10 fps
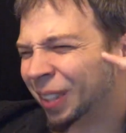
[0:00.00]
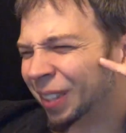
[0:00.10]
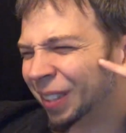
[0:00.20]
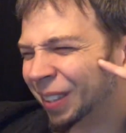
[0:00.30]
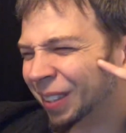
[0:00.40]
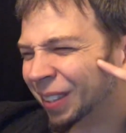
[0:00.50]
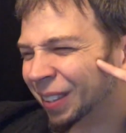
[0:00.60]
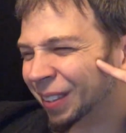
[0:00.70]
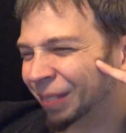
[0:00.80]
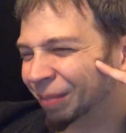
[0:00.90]

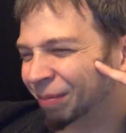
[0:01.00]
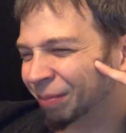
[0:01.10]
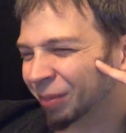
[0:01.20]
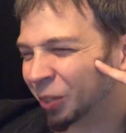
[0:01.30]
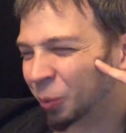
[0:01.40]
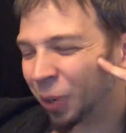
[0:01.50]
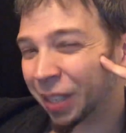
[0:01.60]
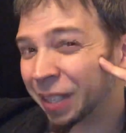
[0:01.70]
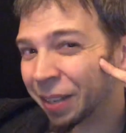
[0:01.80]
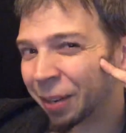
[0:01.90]

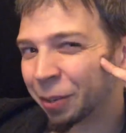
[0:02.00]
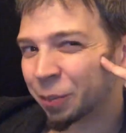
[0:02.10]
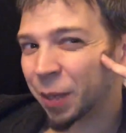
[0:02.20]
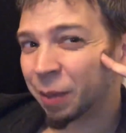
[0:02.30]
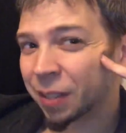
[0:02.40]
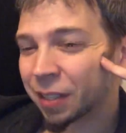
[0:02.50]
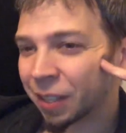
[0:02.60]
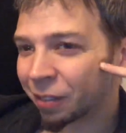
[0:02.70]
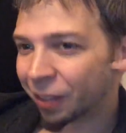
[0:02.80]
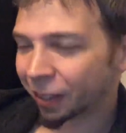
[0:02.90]
20 years maybe
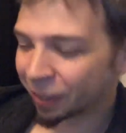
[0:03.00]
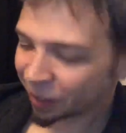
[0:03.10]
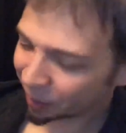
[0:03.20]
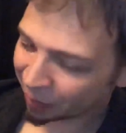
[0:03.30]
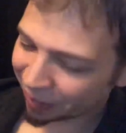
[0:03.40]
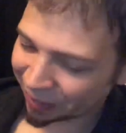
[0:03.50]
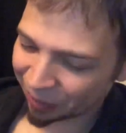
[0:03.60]
since I've collected comics.